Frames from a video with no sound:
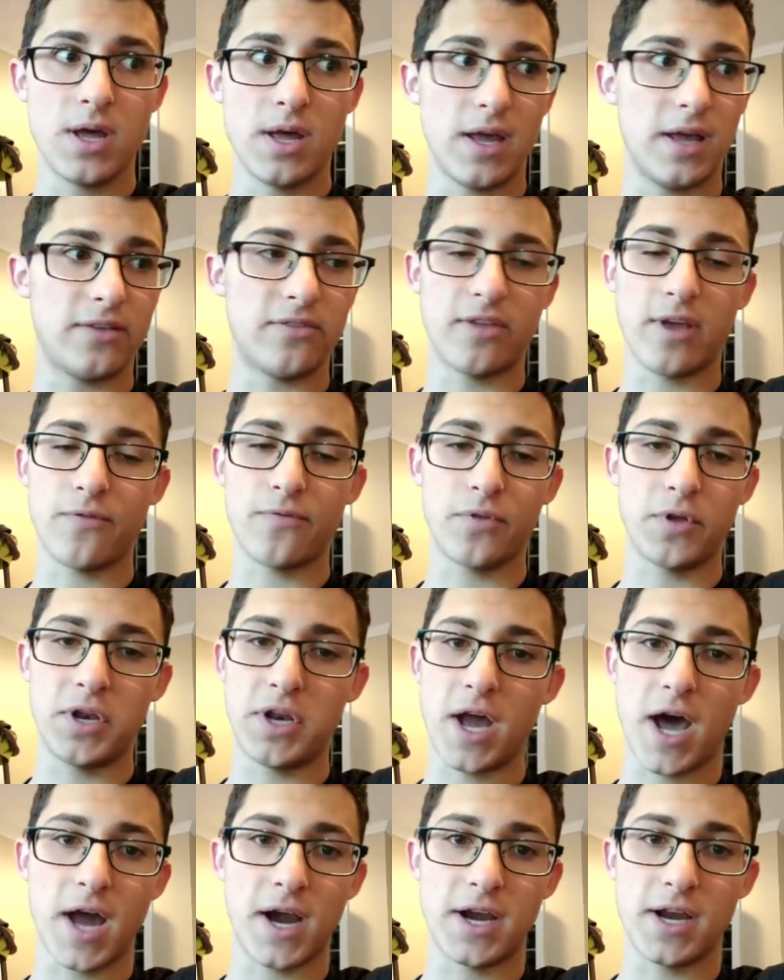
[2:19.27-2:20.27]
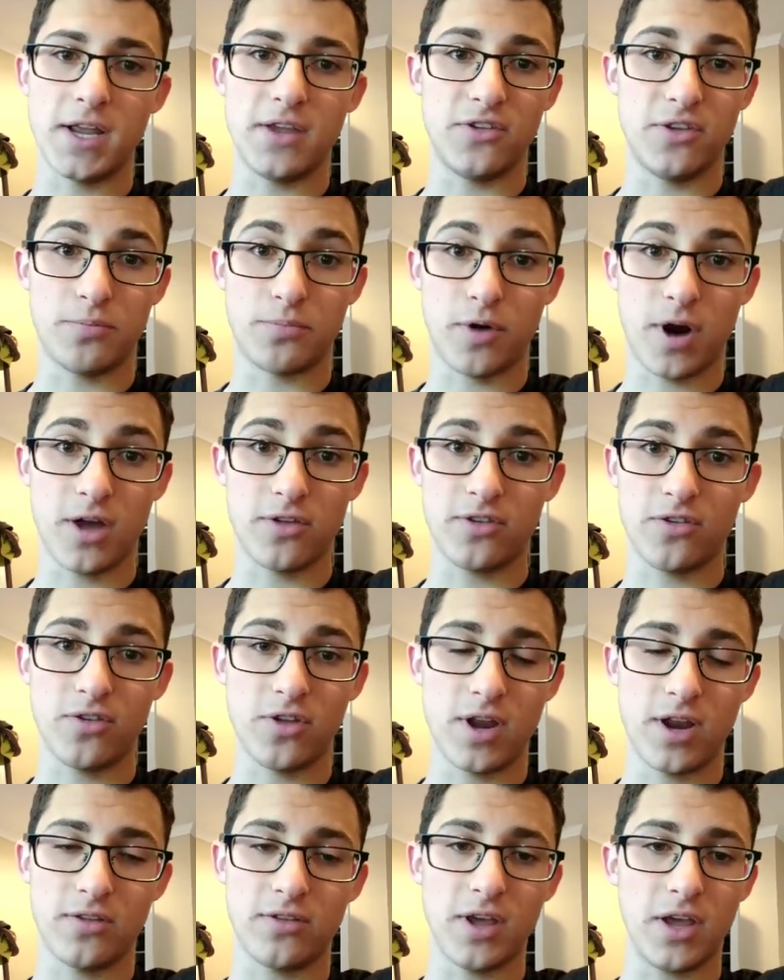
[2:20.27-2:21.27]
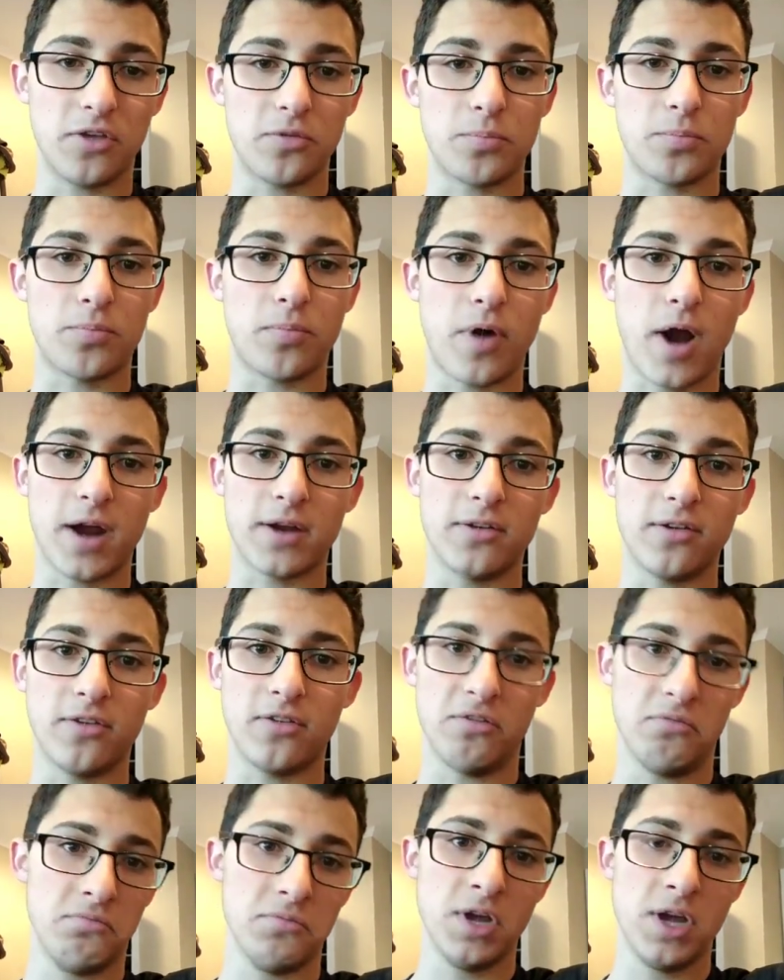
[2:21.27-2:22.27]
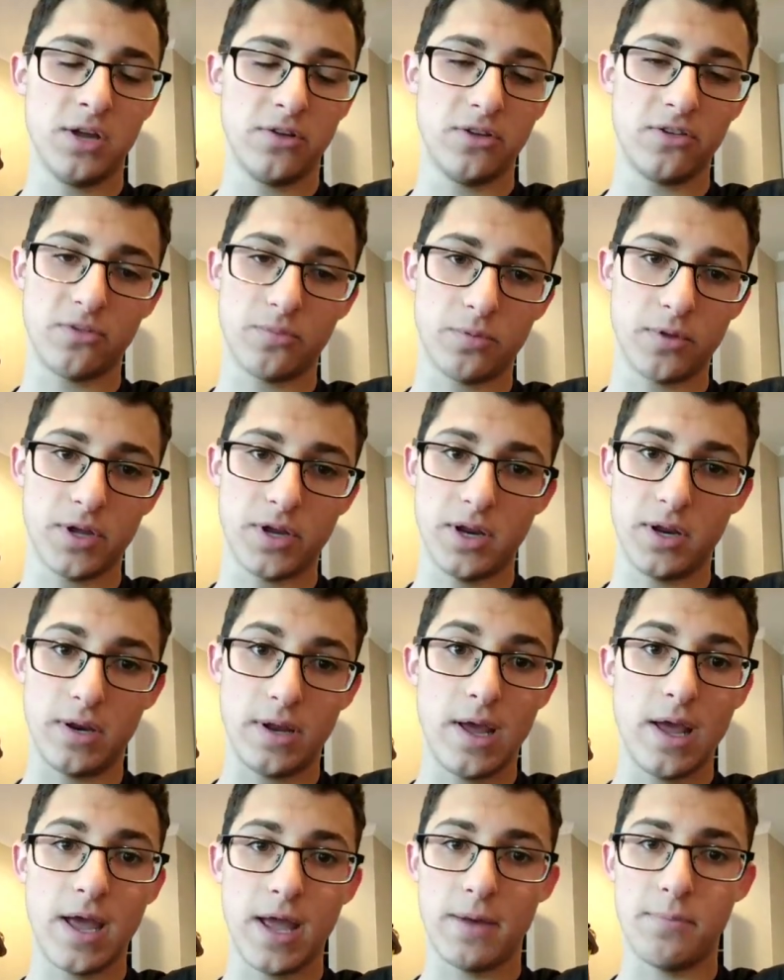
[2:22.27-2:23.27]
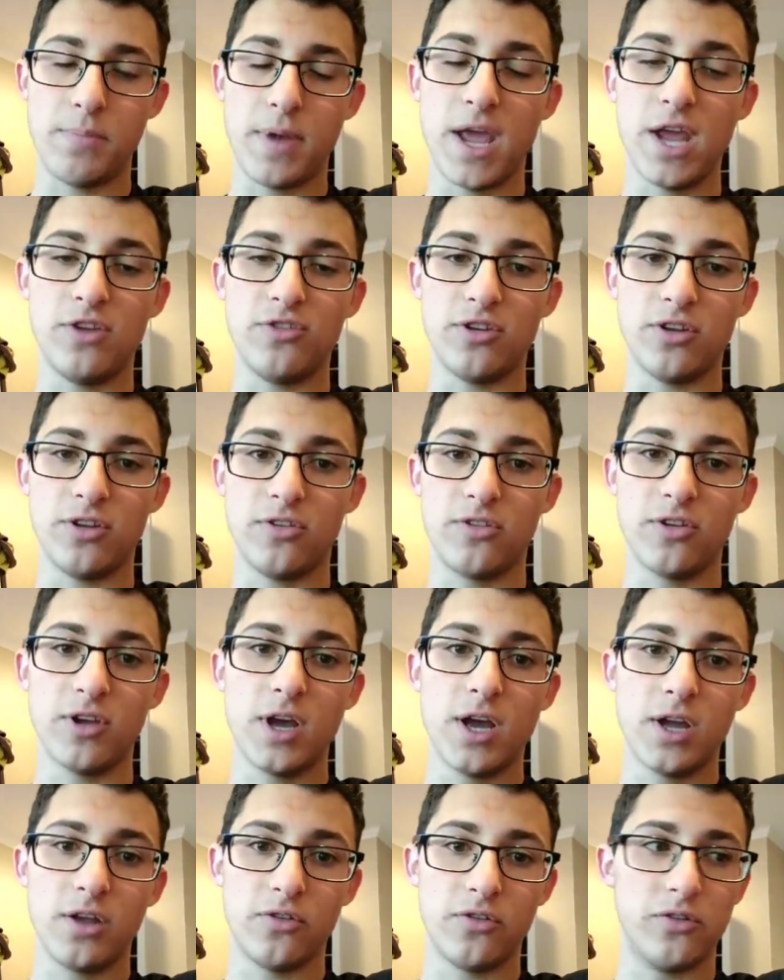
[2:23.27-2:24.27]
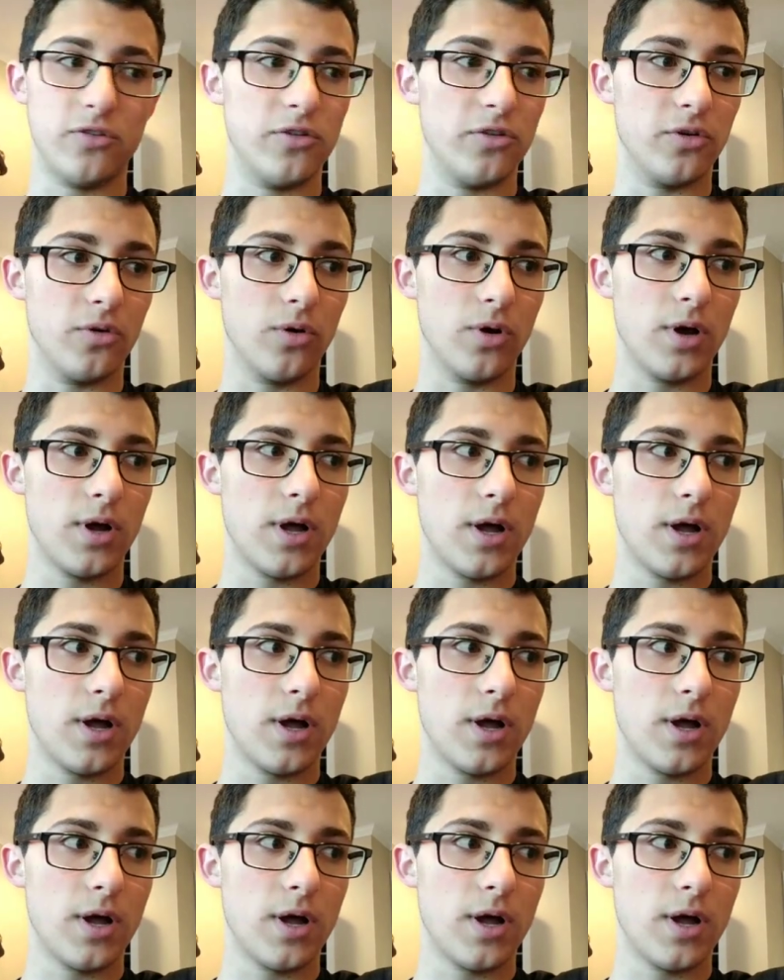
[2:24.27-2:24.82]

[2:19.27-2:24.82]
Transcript: It's definitely not an easy process, and it takes practice and discipline and, and patience to do.